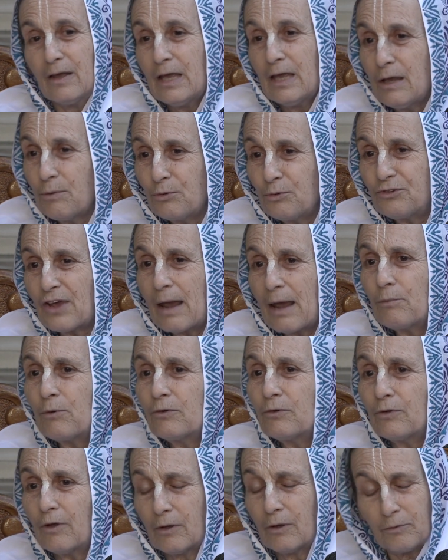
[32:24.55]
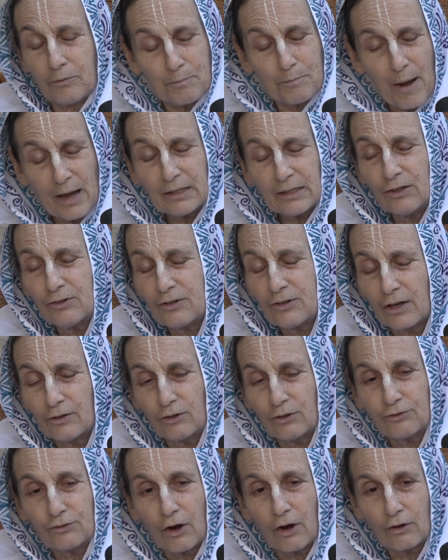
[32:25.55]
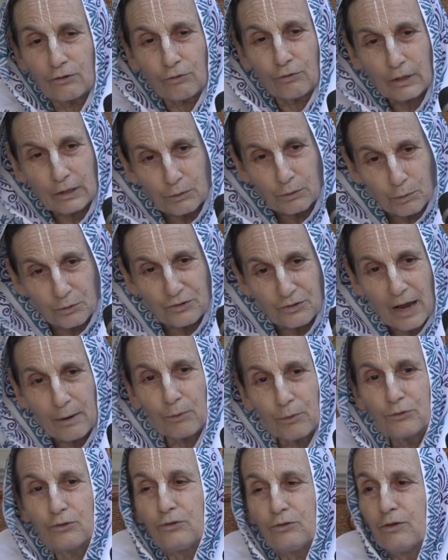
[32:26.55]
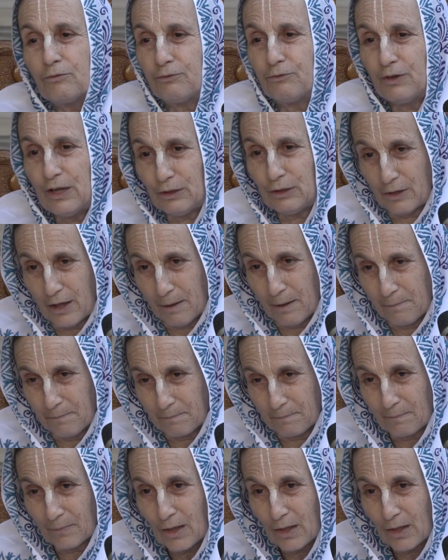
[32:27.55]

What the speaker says: Bhaktisiddhanta Saraswati was able to defeat them.